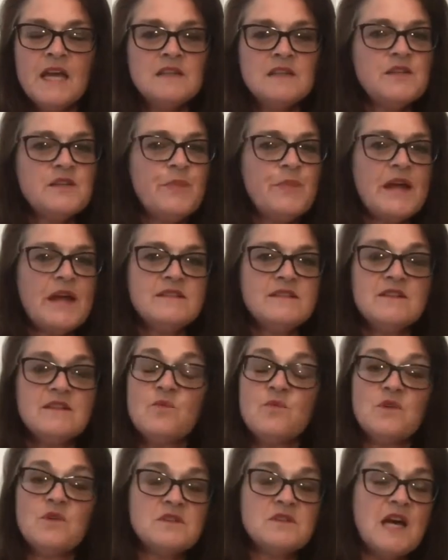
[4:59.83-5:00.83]
depending
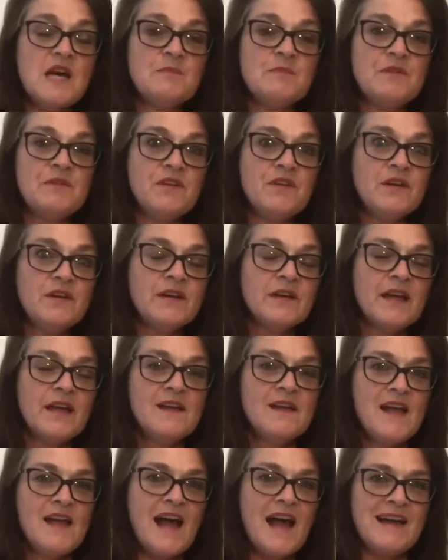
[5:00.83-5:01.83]
on what type of look
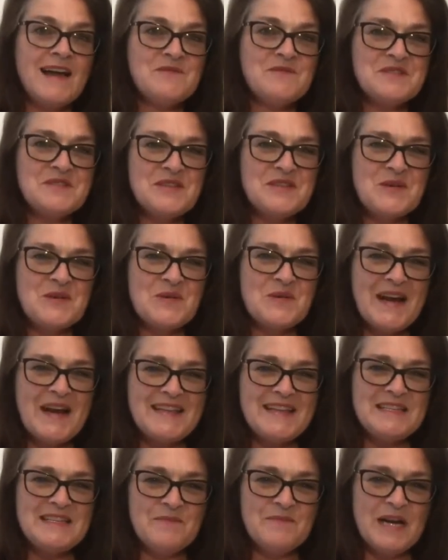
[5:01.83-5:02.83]
I want to
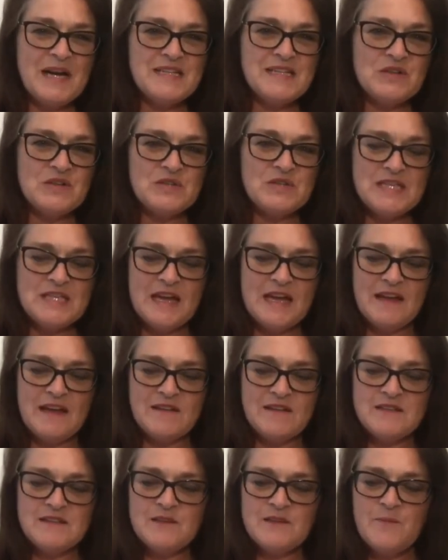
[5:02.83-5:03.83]
create in my doll's
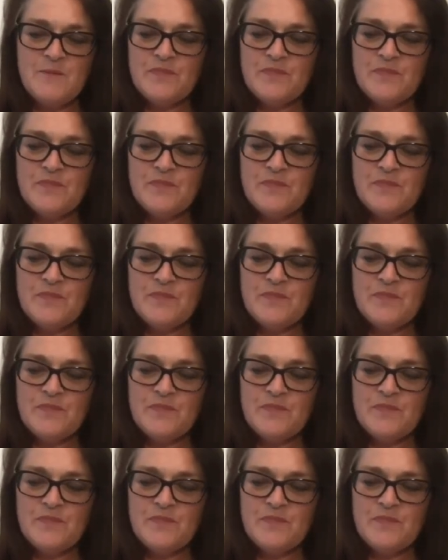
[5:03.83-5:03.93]
house.